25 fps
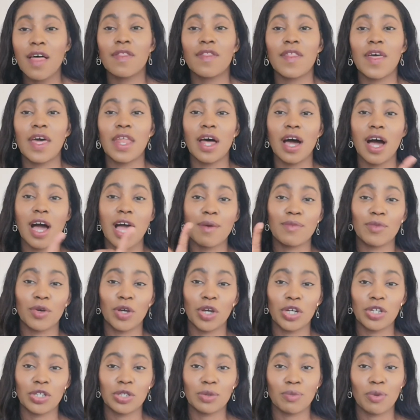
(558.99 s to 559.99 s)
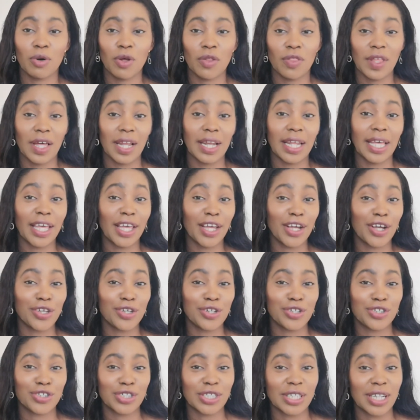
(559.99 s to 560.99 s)
then I'm going to put that here.
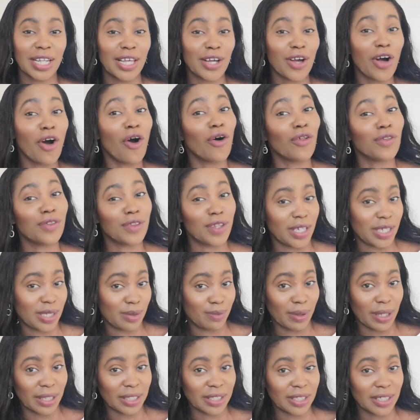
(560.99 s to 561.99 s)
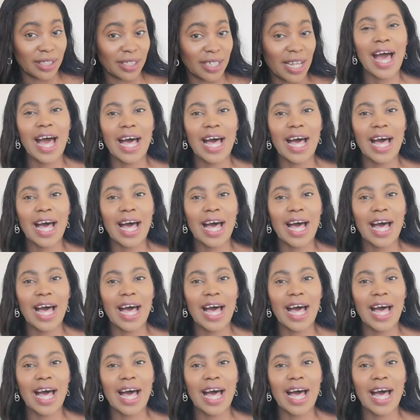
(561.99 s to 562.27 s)
You just click on this button.